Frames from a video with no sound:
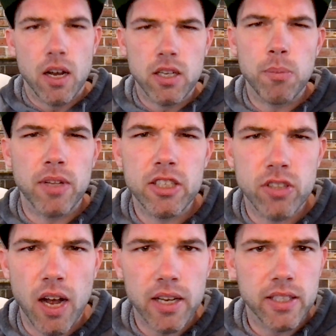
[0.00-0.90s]
A couple
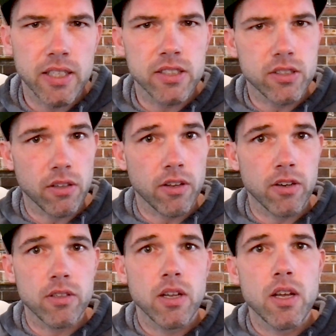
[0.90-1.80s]
extra hotkeys to
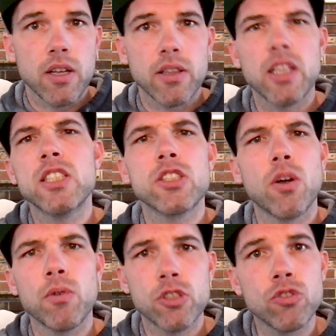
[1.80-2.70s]
learn. This is
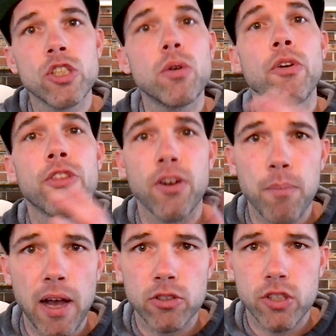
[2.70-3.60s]
going to deal with your
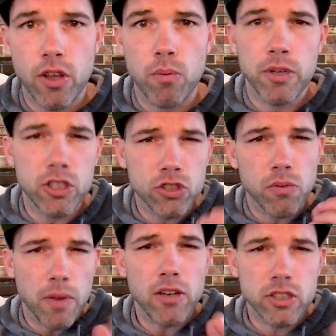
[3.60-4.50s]
mouse though, because
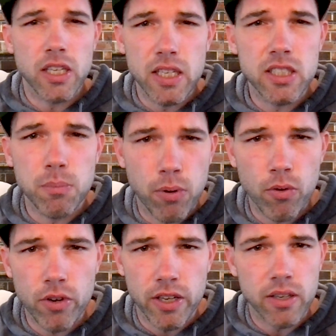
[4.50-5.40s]
your mouse is
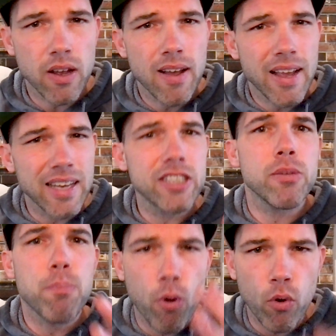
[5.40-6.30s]
important. It is
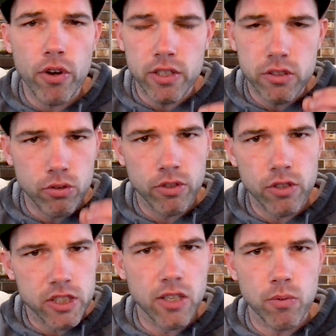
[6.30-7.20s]
important to
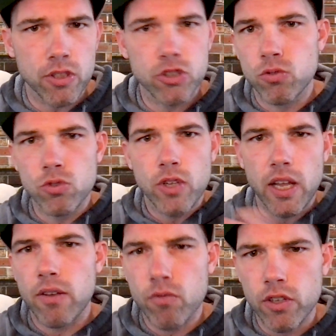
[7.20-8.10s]
your sequence. You
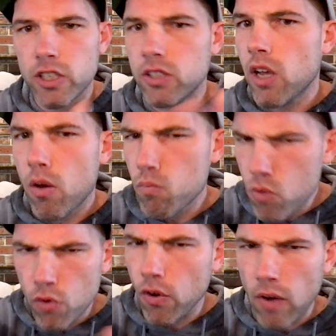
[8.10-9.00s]
can't really
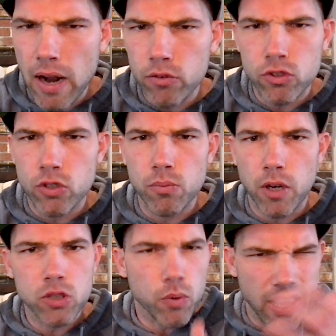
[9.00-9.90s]
move around too
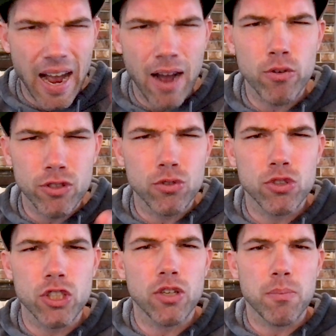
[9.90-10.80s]
much without
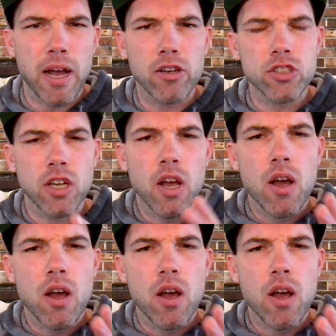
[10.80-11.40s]
using your mouse.